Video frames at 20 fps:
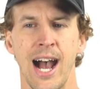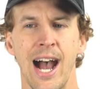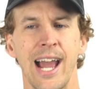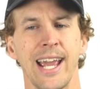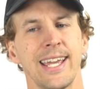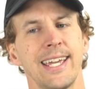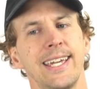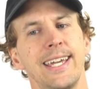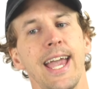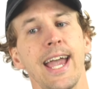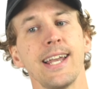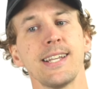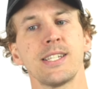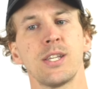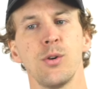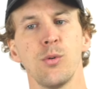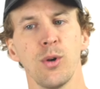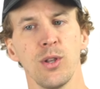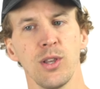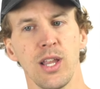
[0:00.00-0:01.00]
I get
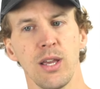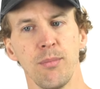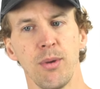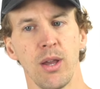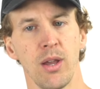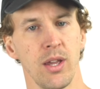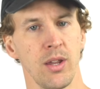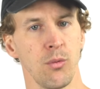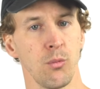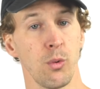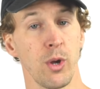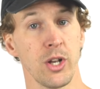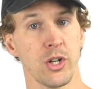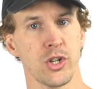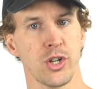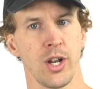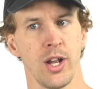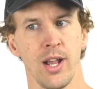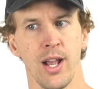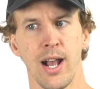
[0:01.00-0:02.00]
to a limit in which